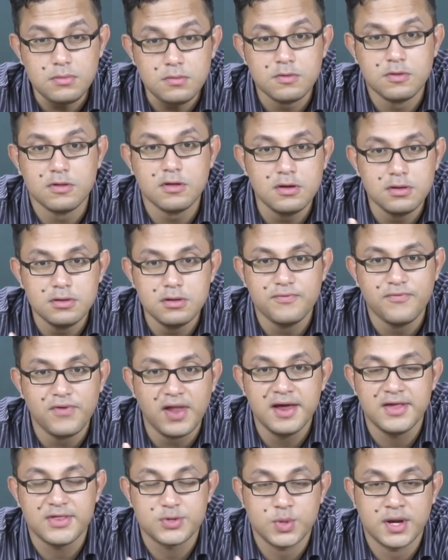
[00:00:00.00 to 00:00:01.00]
So the
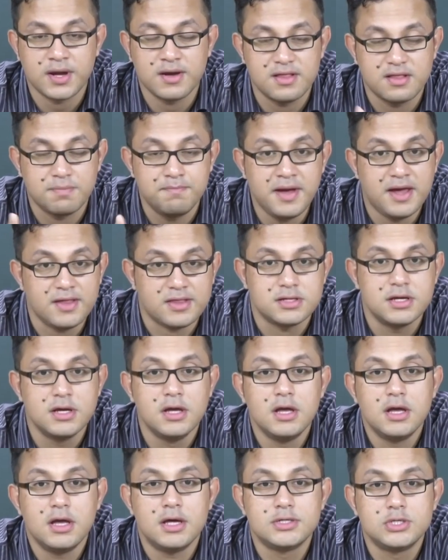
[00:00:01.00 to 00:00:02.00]
fly is trying its best
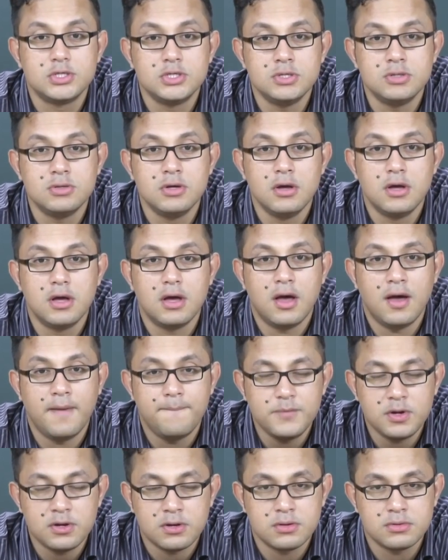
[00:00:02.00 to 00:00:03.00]
uh, to uh,
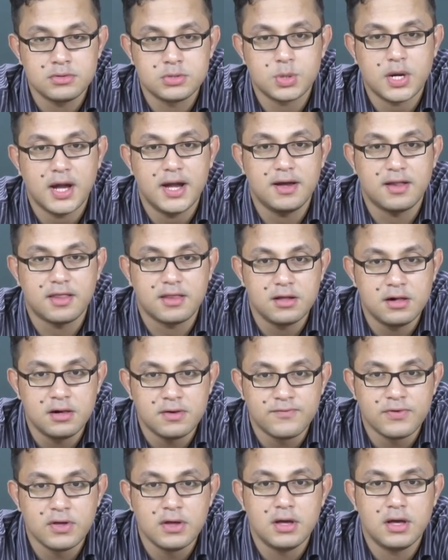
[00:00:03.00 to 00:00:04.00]
you know, dry
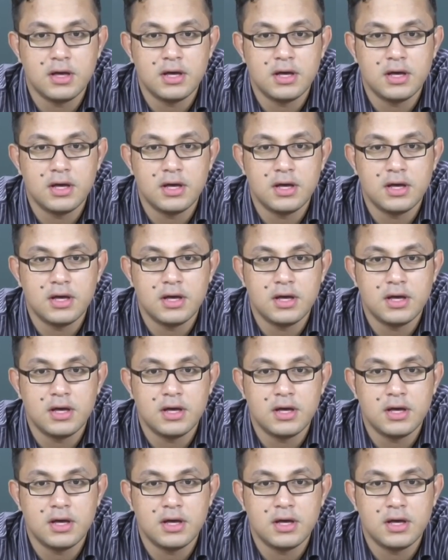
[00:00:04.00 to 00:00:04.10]
itself,